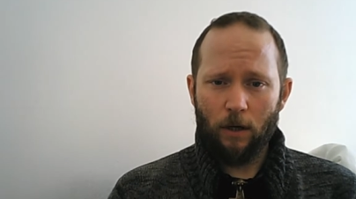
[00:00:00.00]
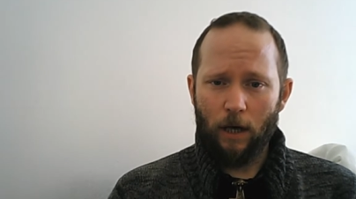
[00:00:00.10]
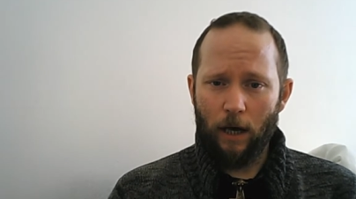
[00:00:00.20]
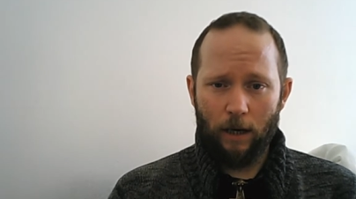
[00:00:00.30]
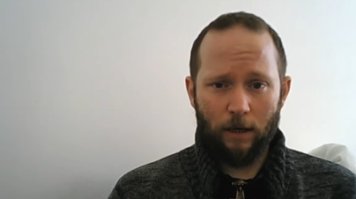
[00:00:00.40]

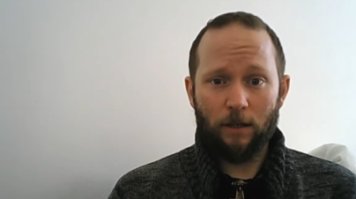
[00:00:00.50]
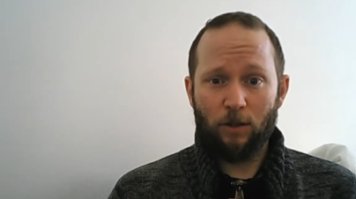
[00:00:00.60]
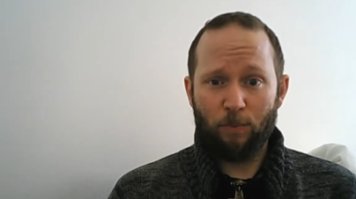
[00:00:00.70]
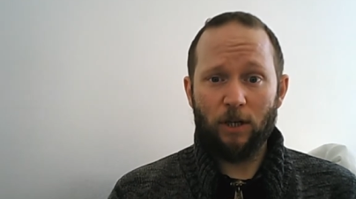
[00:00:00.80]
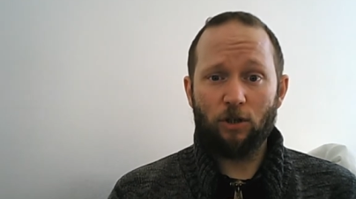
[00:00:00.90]
and
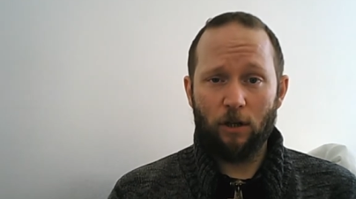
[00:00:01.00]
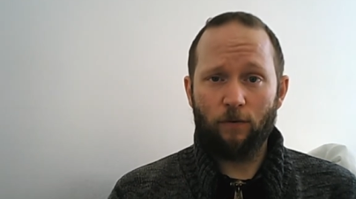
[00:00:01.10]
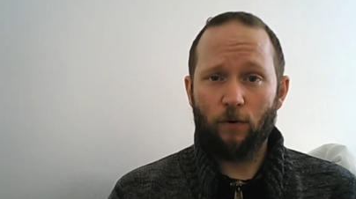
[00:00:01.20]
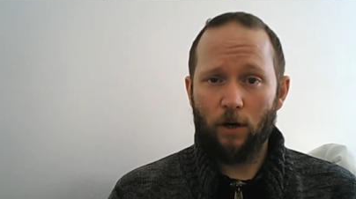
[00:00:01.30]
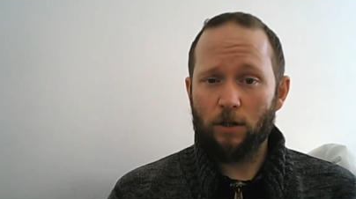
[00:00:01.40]
especially
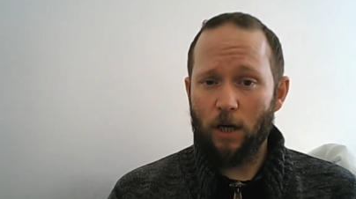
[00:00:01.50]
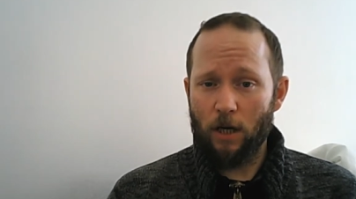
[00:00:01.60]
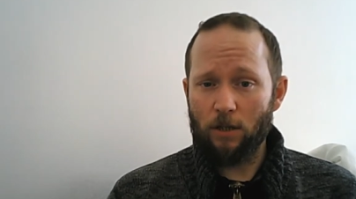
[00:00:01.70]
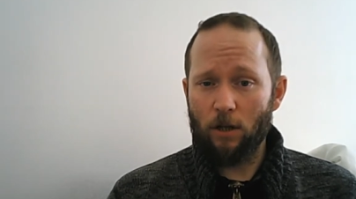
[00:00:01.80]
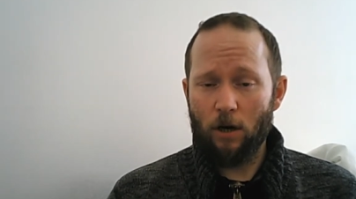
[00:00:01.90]
for
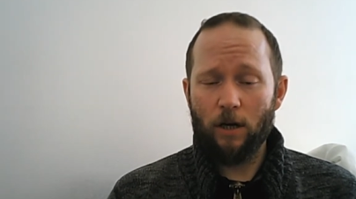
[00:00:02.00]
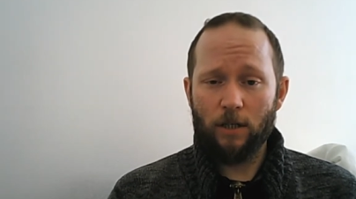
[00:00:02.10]
as long